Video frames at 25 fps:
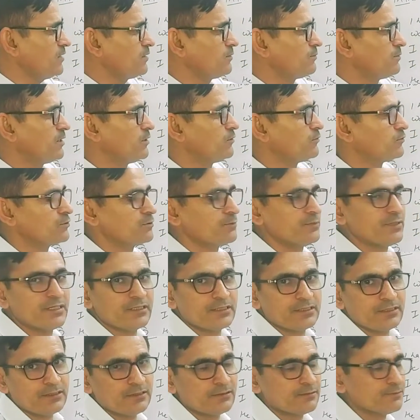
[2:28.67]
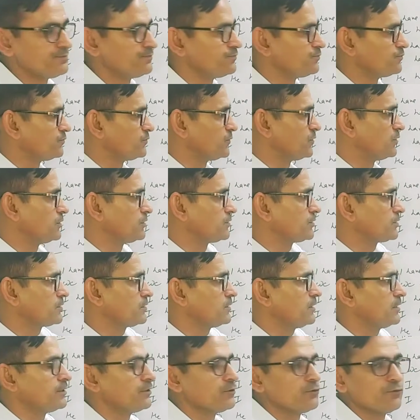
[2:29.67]
about making this
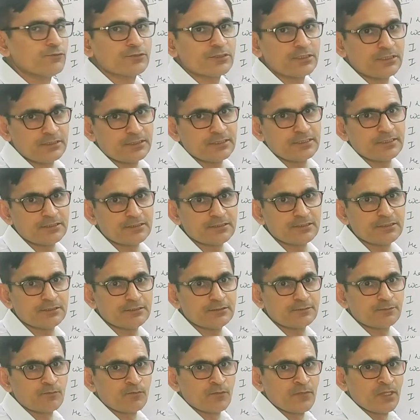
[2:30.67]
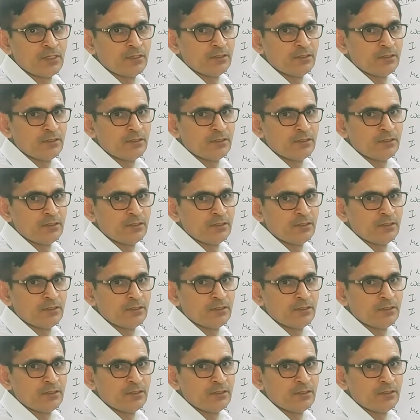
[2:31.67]
kind of sentences.